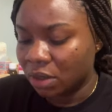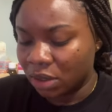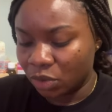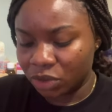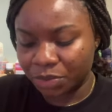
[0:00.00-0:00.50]

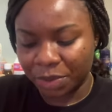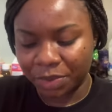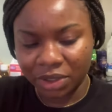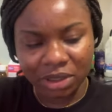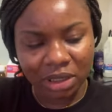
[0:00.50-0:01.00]
It was my
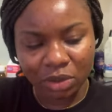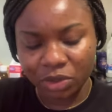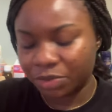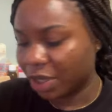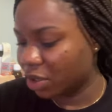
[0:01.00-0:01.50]
birthday, it
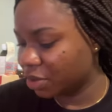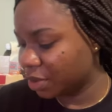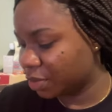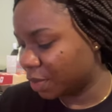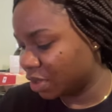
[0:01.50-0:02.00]
was my
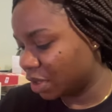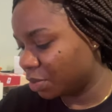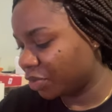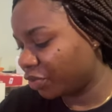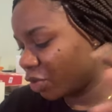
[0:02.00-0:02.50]
husband's birthday
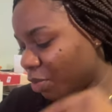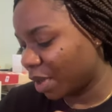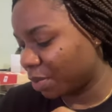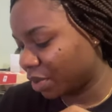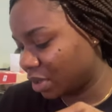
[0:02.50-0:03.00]
before my
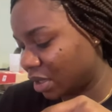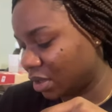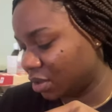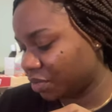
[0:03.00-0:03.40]
birthday.